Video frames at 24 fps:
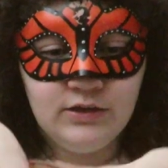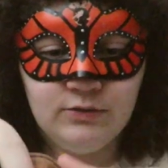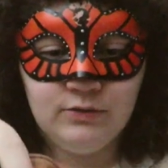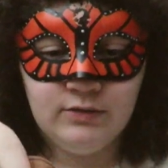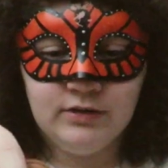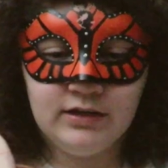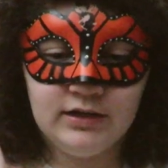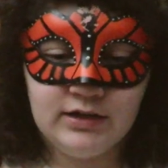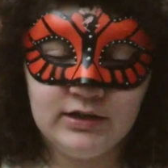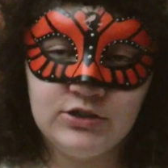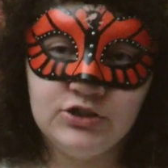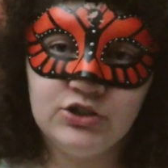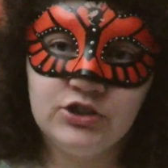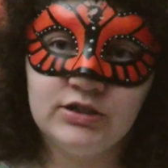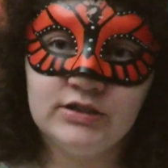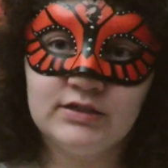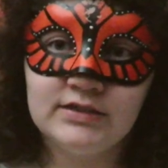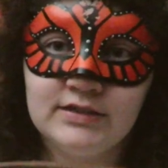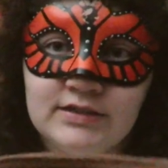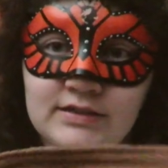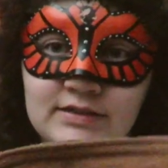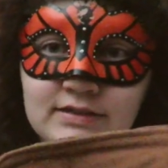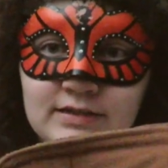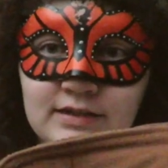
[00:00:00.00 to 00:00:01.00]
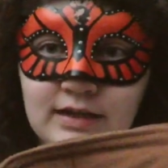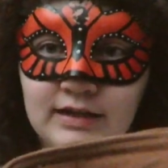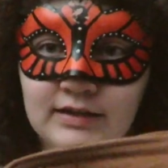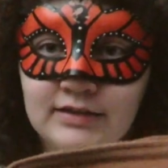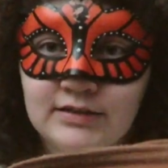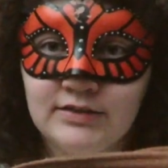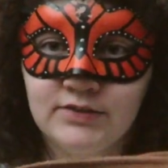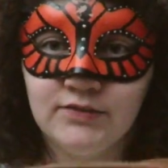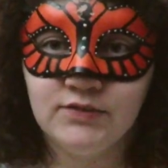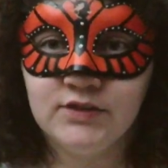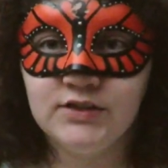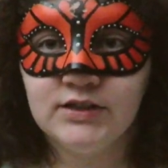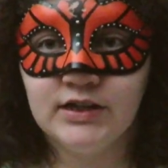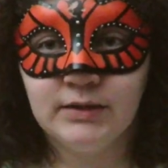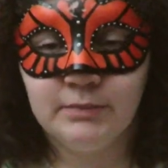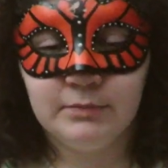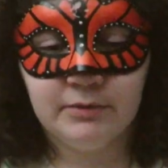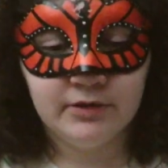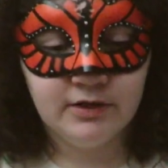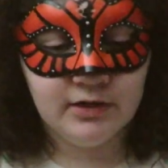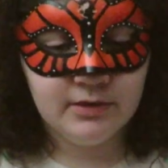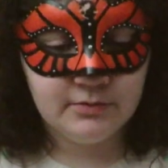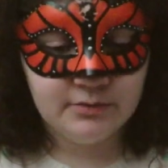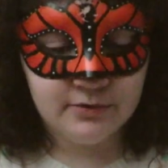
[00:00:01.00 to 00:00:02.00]
you can adjust the size of the
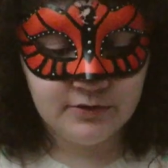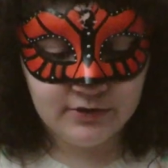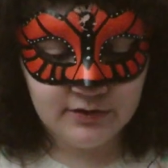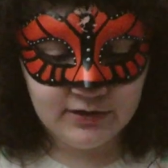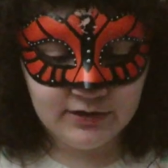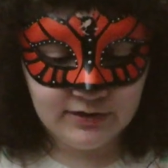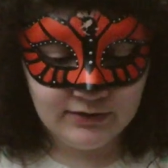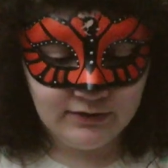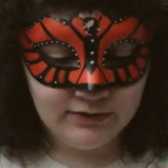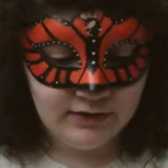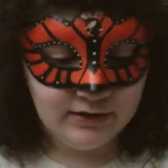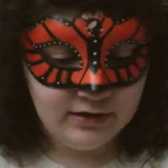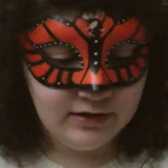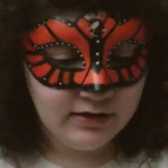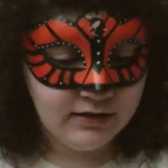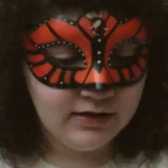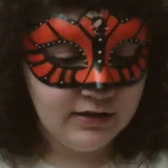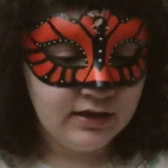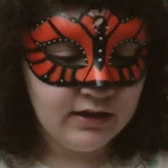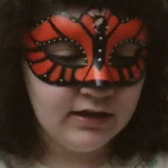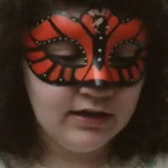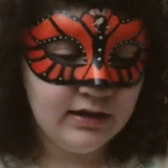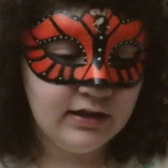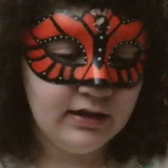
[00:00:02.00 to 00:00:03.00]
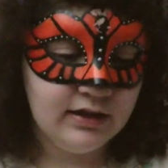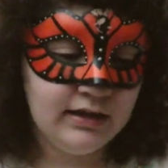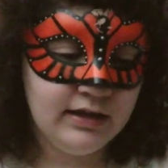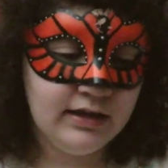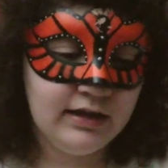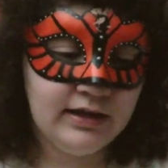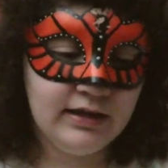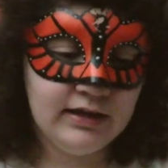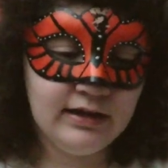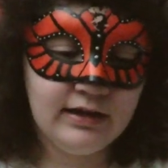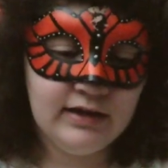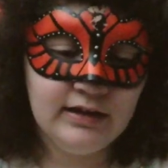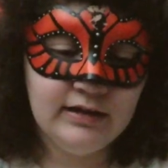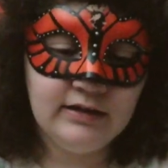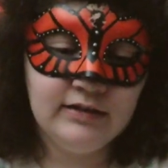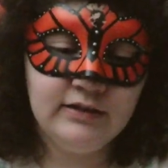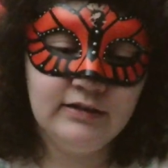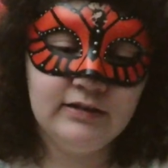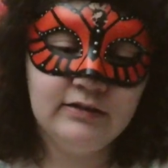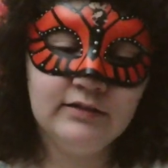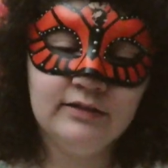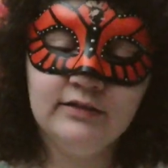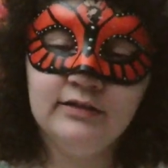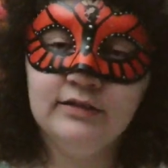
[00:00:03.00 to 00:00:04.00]
diaper completely.
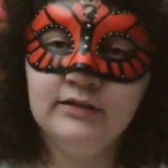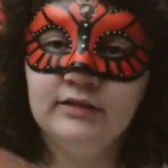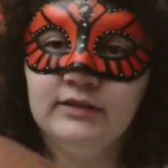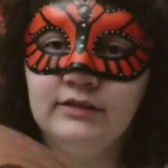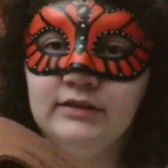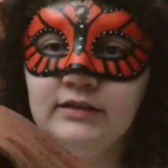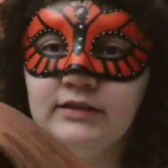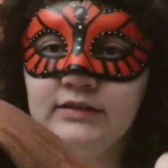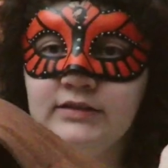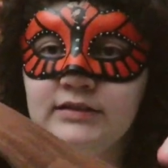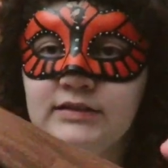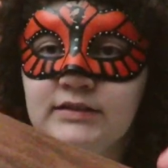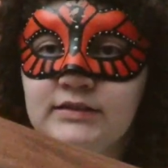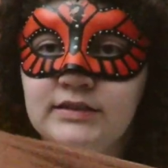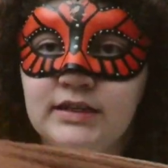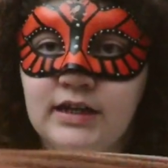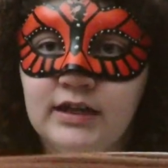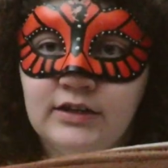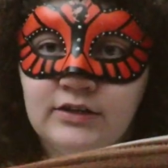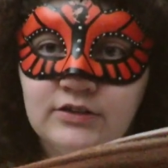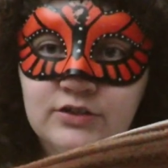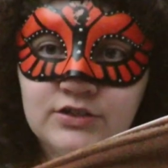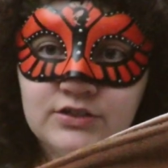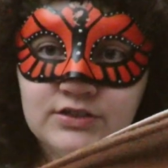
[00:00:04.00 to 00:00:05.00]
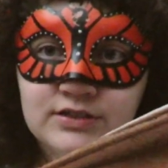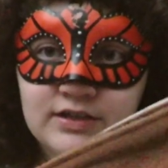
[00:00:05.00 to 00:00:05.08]
And this entire